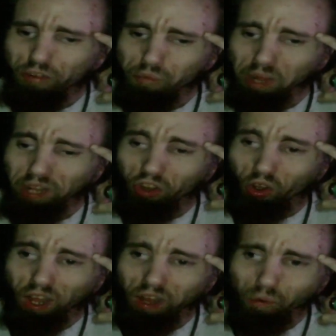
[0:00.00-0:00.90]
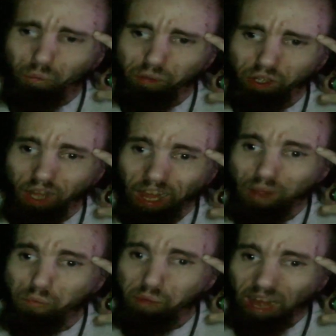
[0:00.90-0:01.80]
mental health.
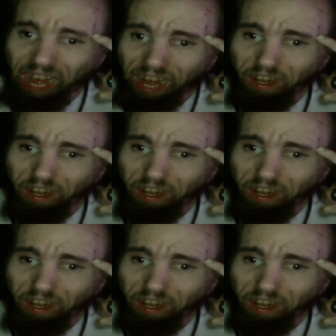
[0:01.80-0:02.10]
And bad.